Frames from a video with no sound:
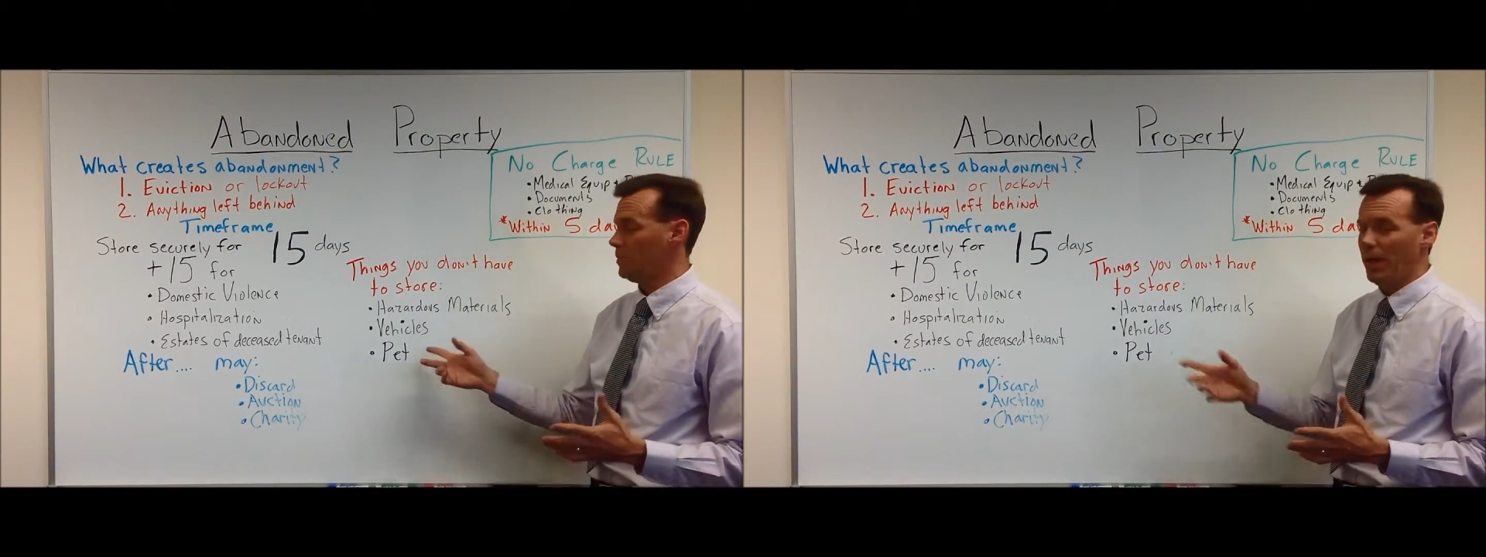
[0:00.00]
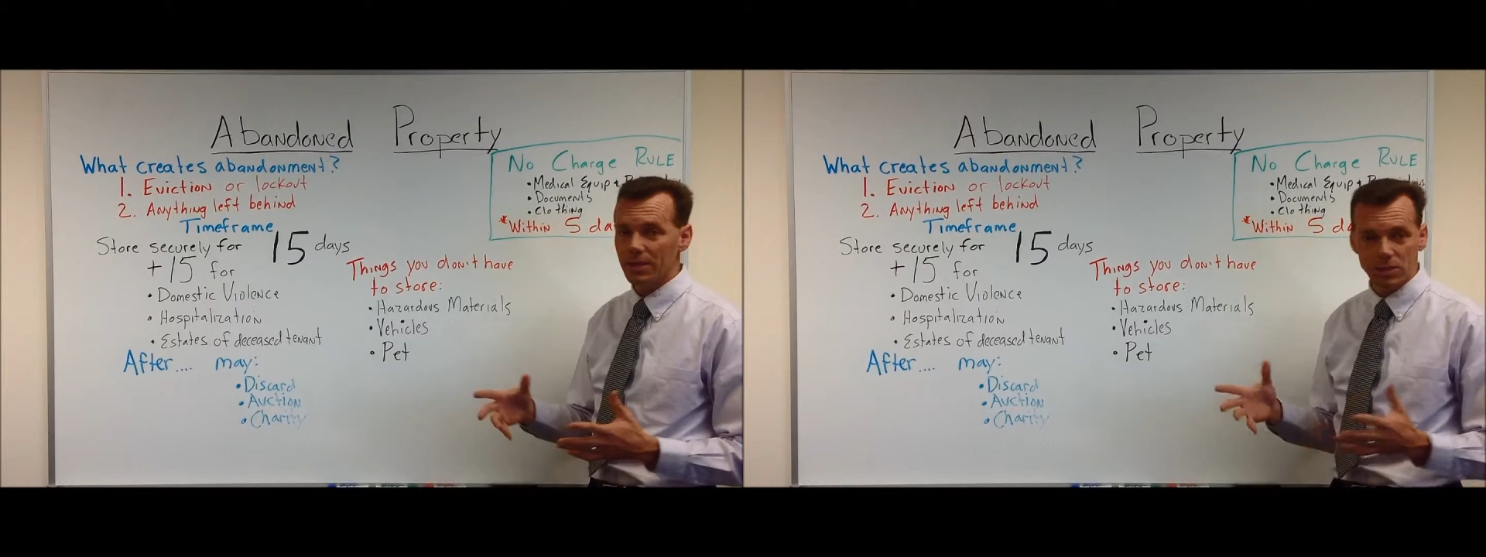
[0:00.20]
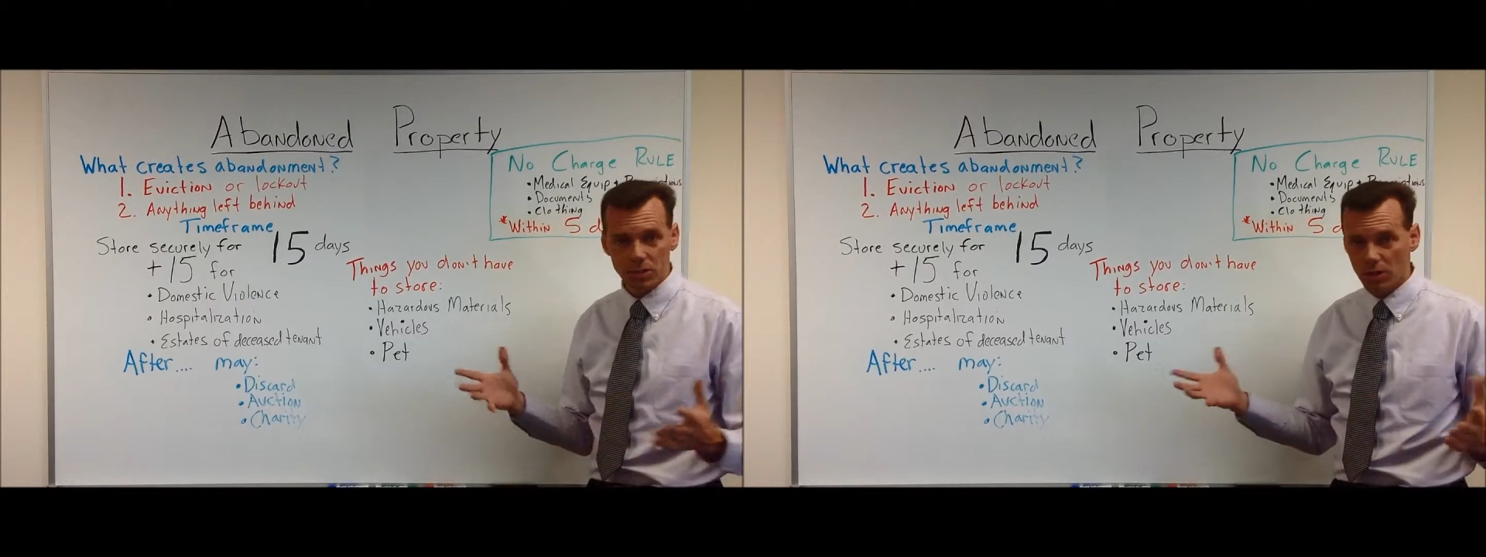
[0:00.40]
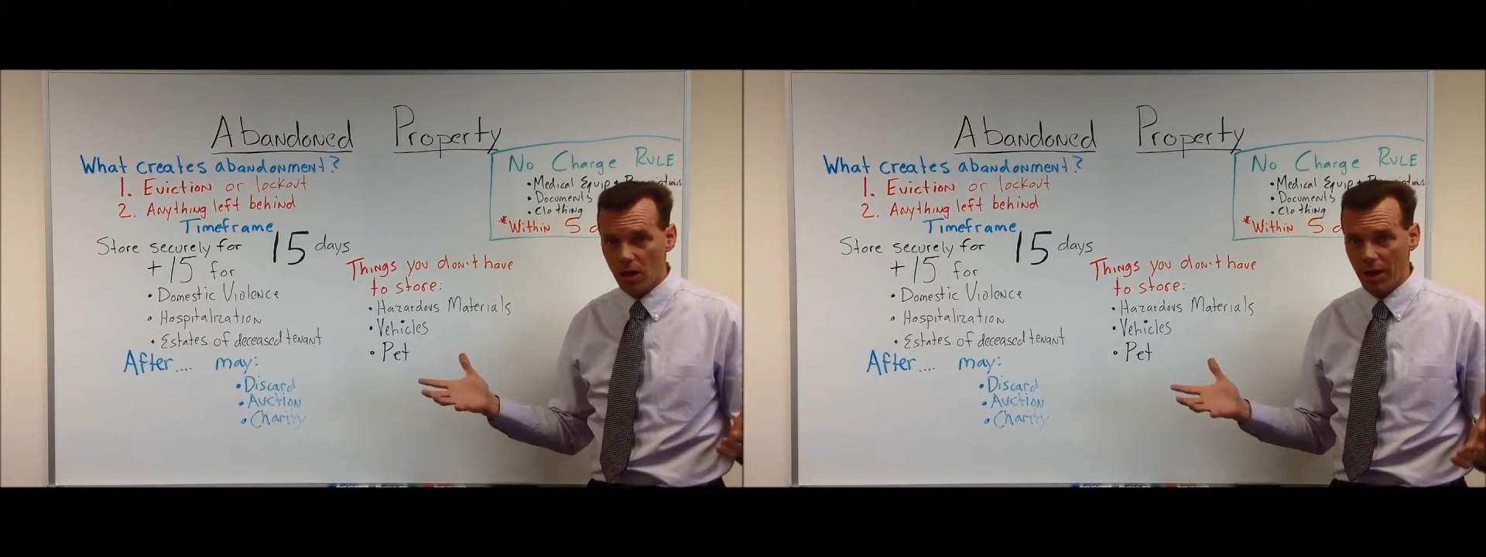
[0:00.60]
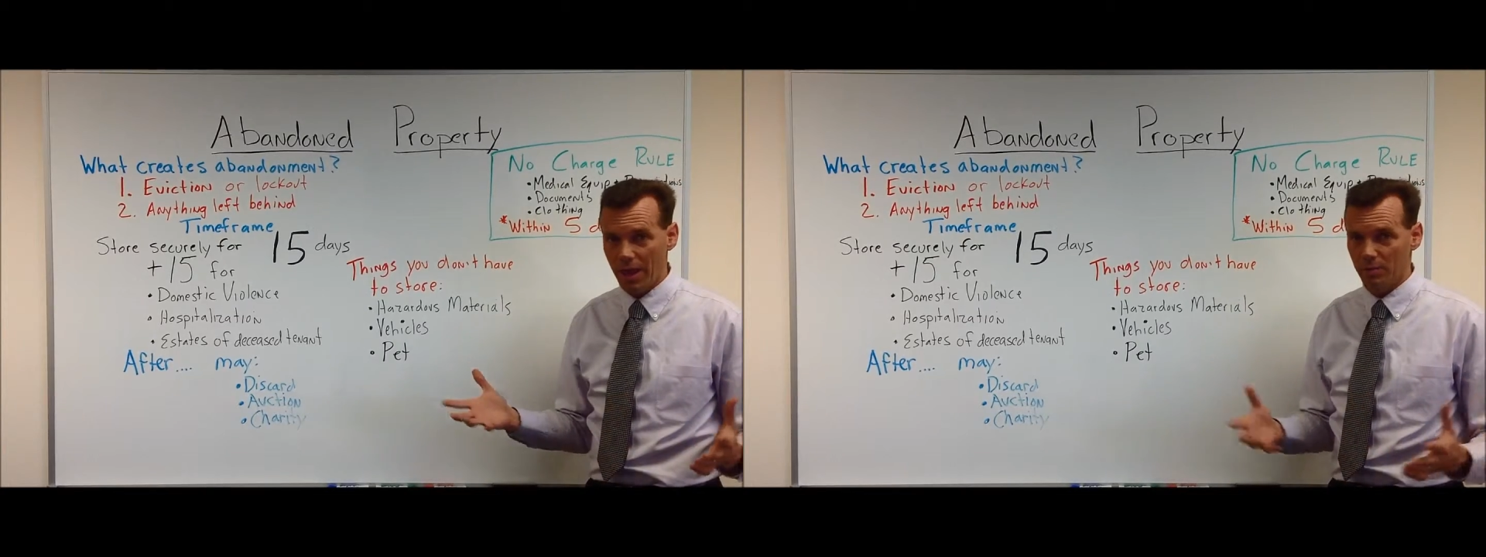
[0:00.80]
Pets just
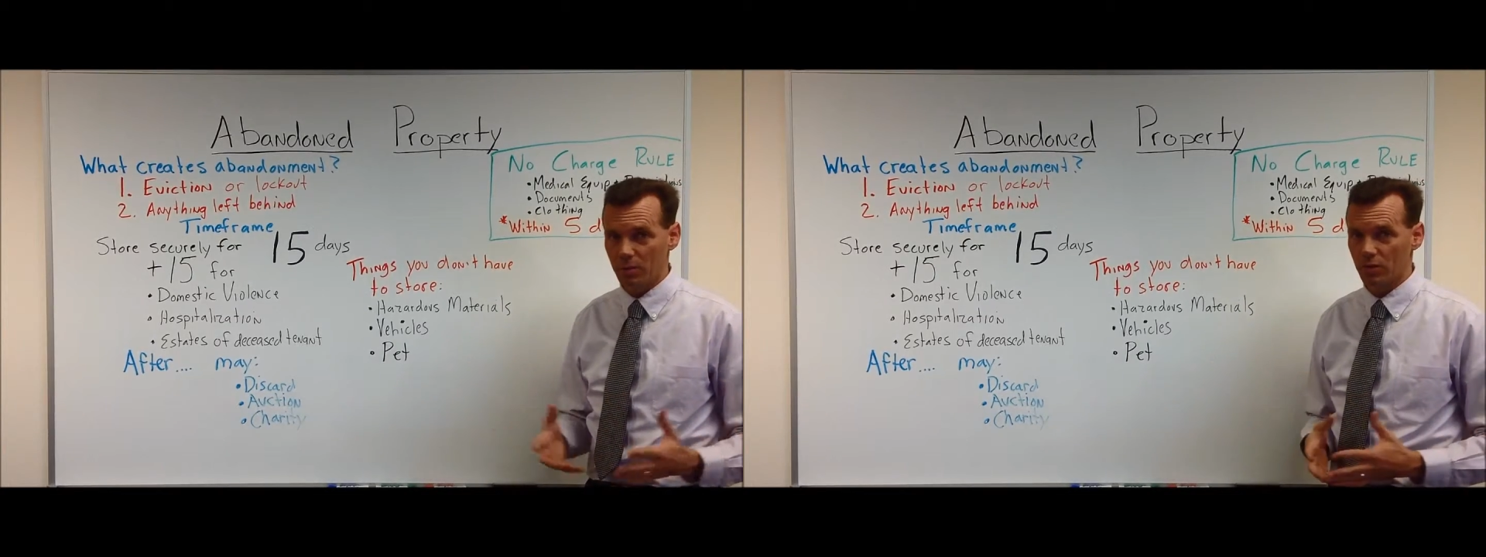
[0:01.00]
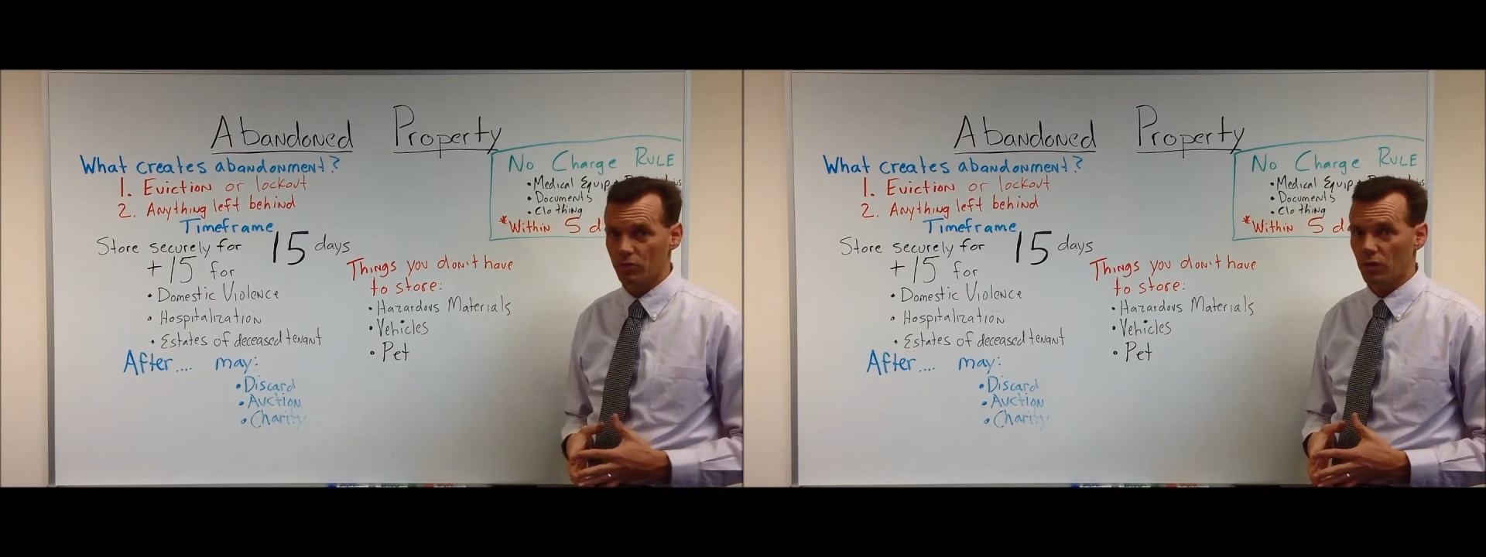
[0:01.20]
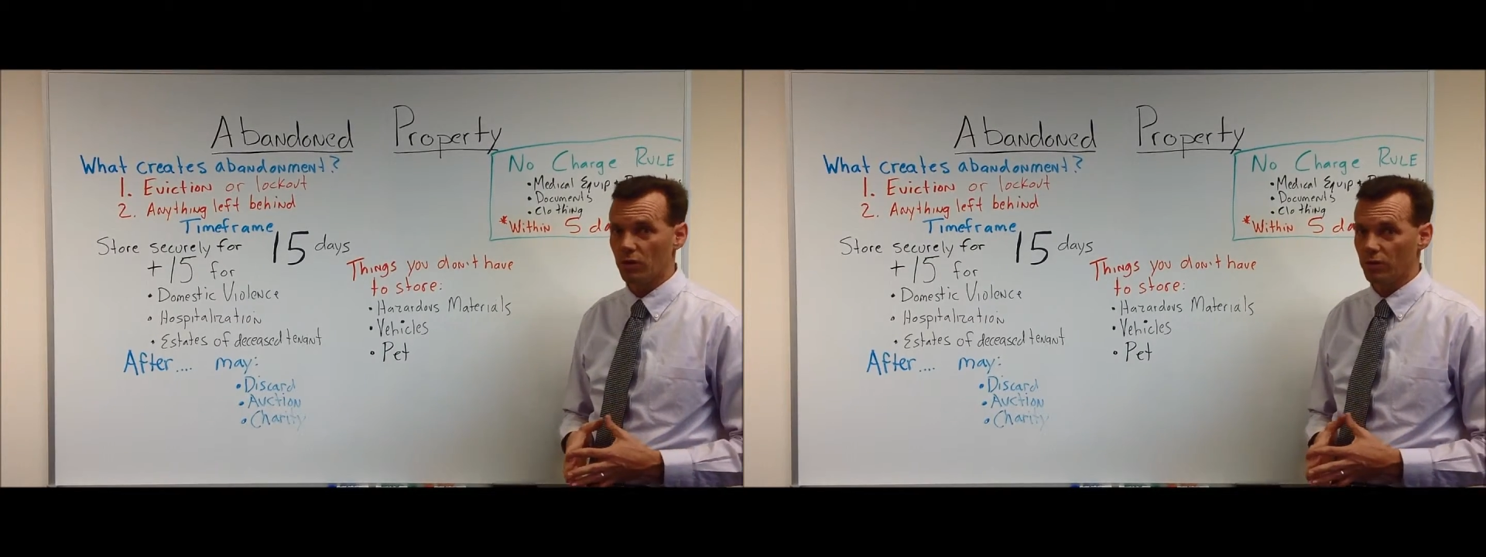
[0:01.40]
call animal control